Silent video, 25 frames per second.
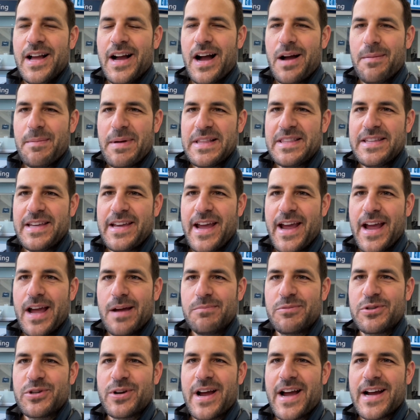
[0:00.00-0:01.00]
I'm at the
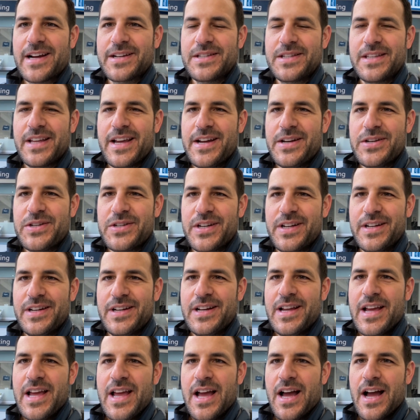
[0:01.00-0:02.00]
Amtrak
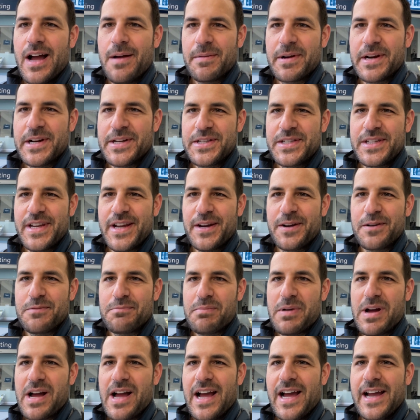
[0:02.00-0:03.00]
station. I'm gonna say
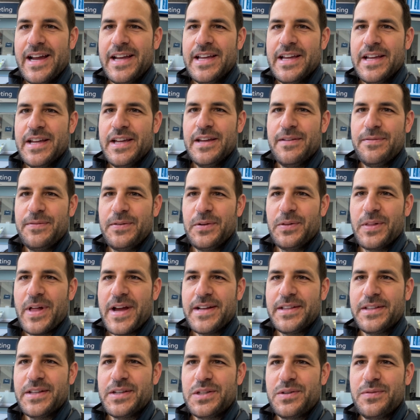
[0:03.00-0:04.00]
goodbye. If you
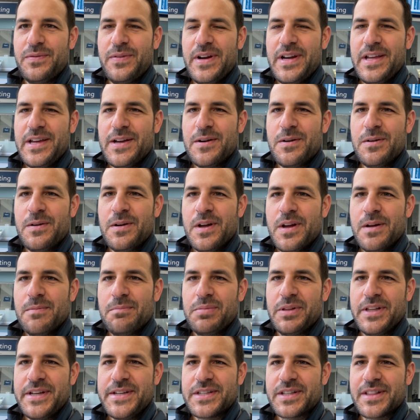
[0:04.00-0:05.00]
like this video,
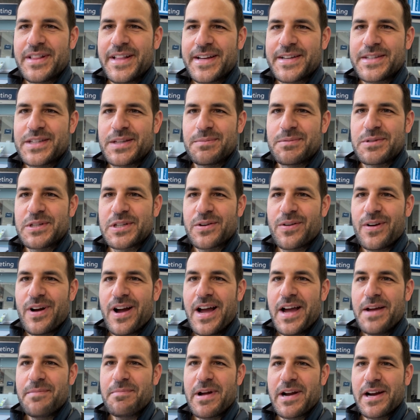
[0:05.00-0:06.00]
please click
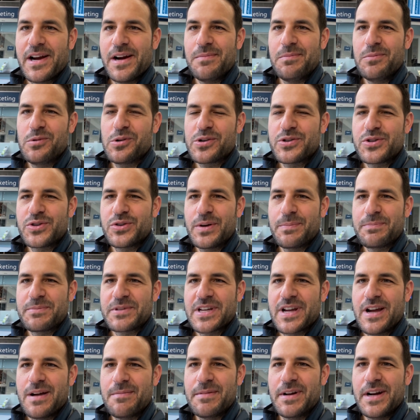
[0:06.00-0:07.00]
subscribe. I got more trips
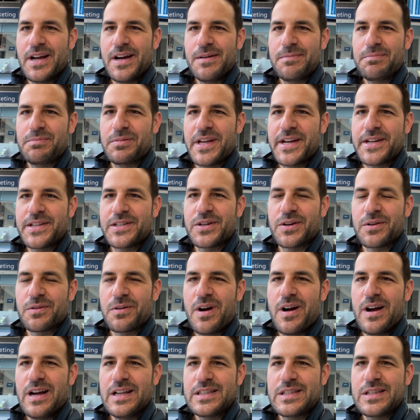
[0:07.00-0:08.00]
coming up like
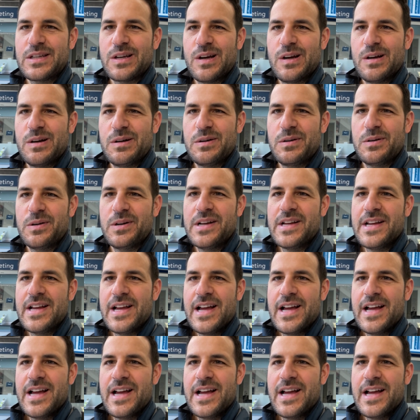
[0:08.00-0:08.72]
Toronto.